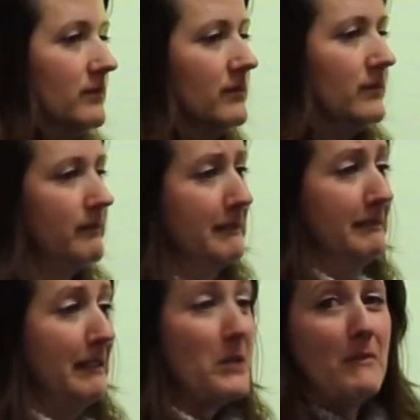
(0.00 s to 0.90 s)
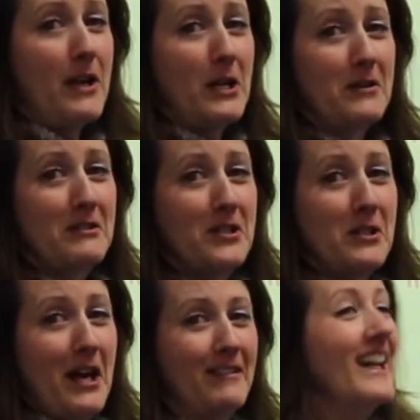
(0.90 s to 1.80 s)
Well, she makes math
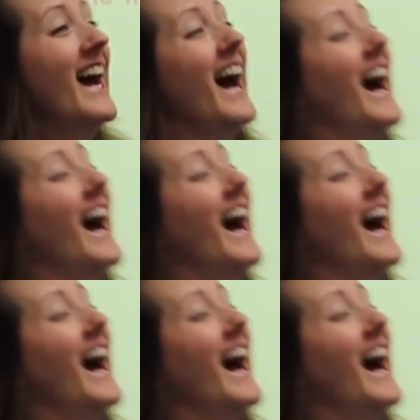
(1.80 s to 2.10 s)
fun,